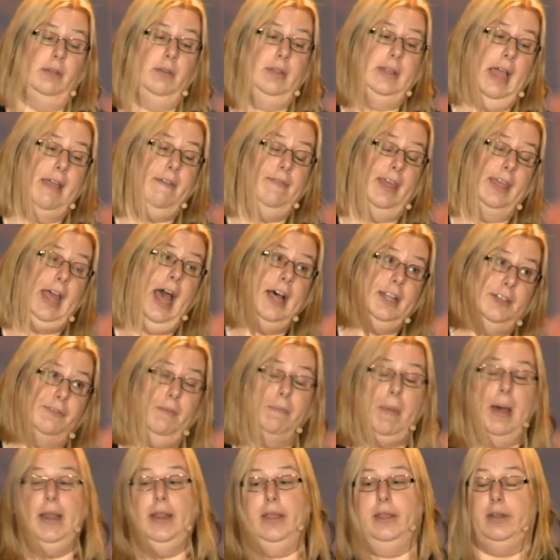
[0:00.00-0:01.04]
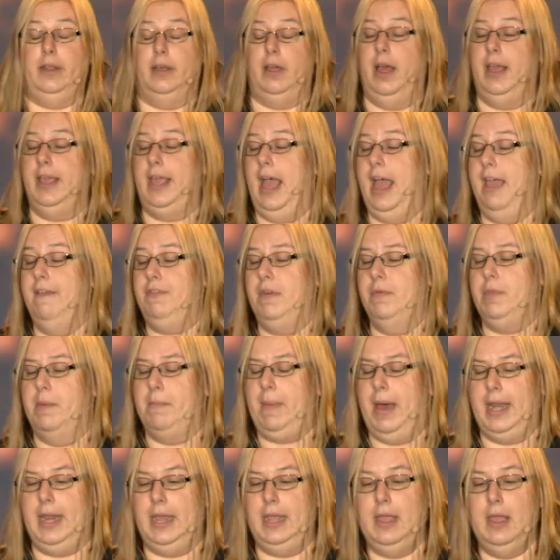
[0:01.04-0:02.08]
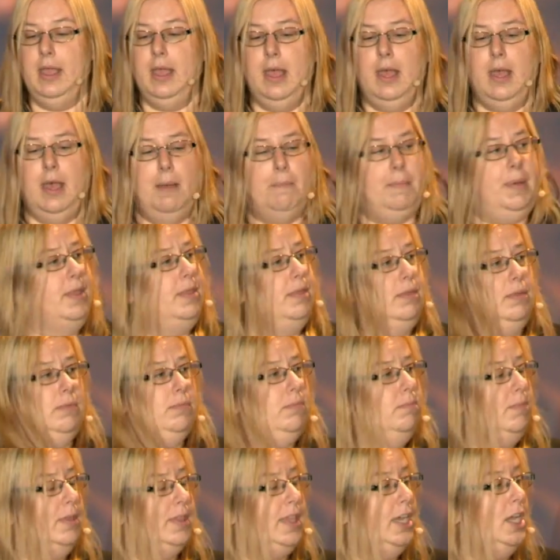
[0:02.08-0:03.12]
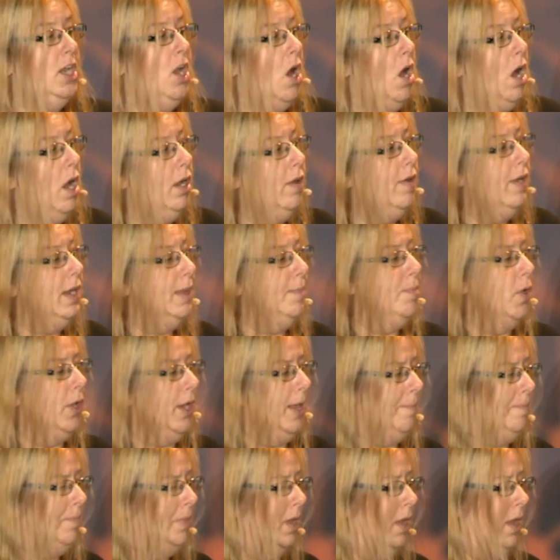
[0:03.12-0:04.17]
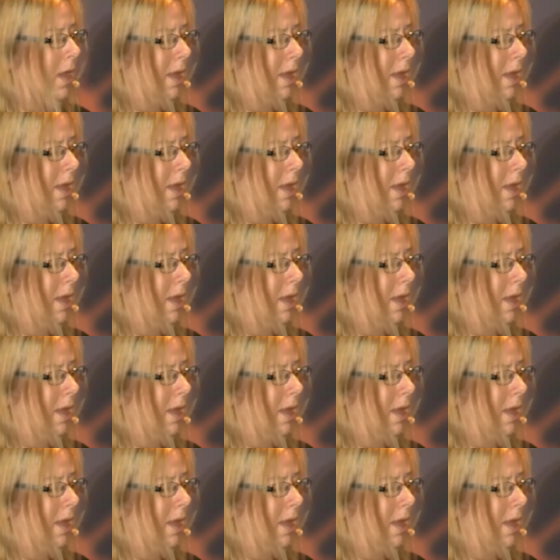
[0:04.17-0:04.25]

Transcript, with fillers: gave, they asked for money and I, I, gave them the money, but, but they didn't hire anybody.